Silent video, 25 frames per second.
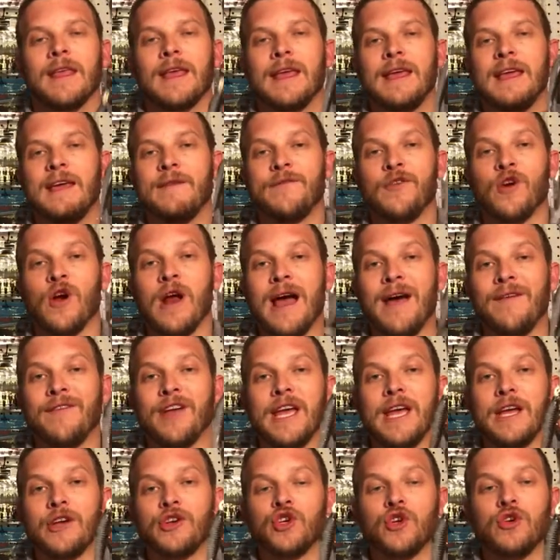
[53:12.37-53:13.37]
if you're
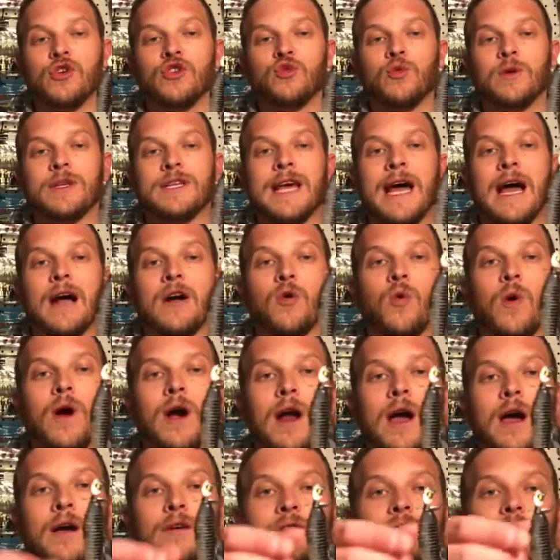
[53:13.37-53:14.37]
having issues with Tackle
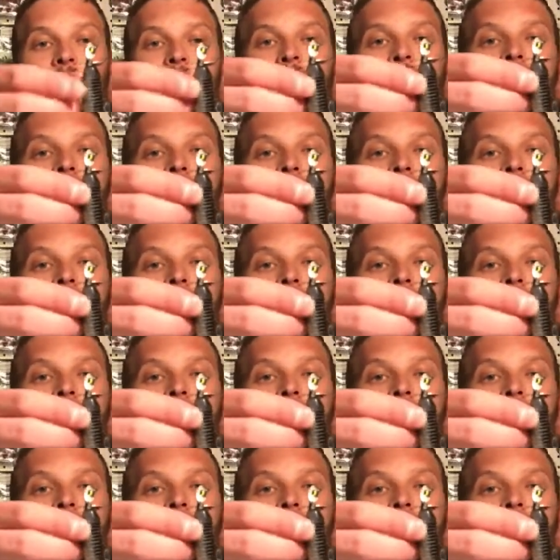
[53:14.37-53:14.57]
Warehouse.